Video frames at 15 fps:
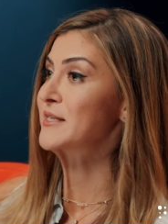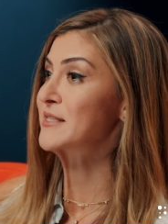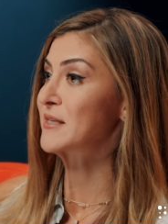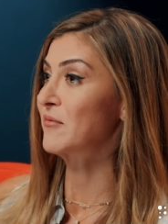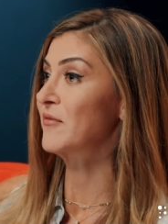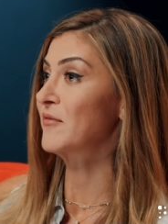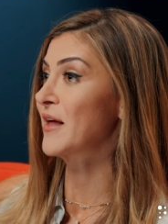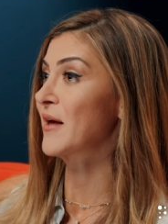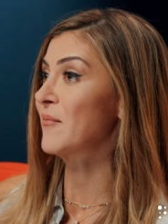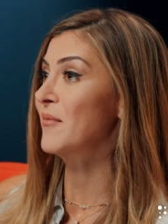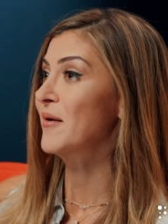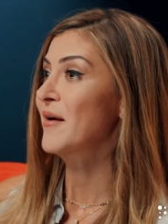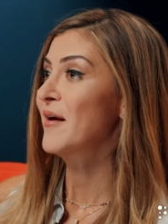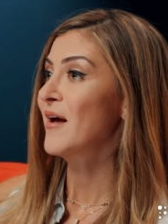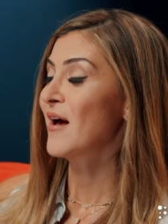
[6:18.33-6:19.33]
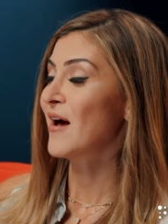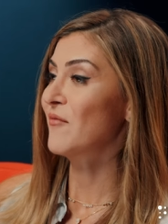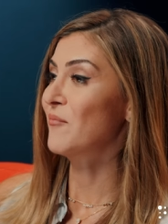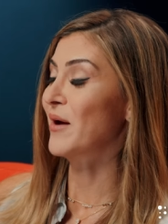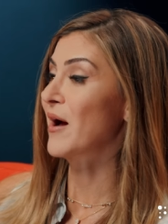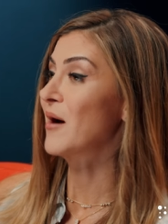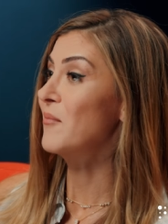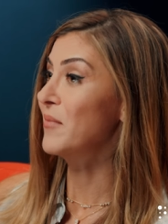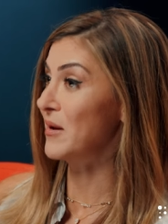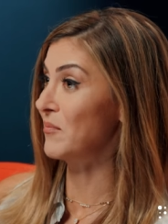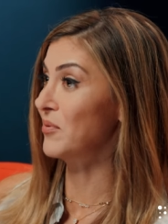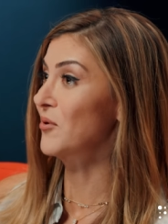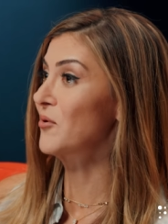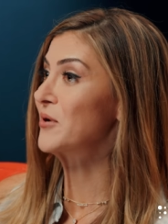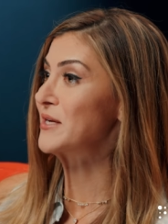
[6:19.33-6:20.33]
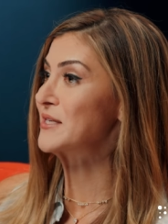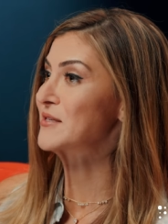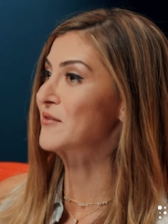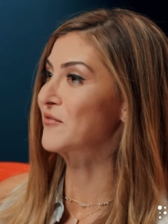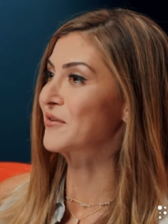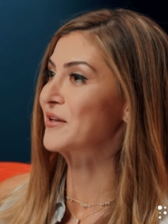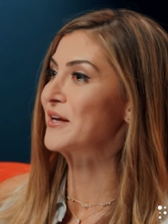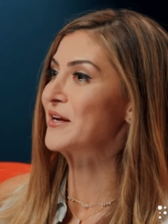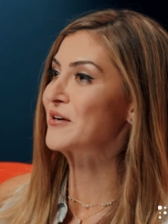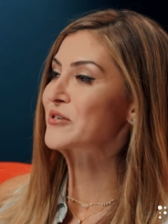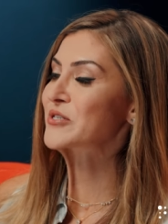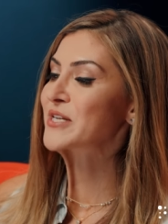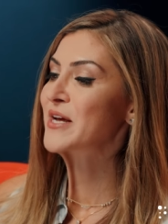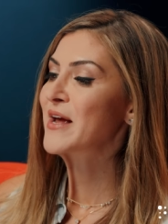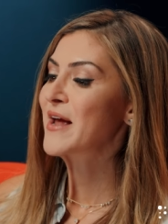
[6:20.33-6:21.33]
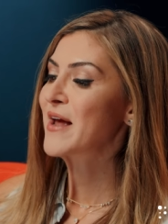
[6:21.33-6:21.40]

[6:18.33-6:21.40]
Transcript: Some of them have become employees over the years.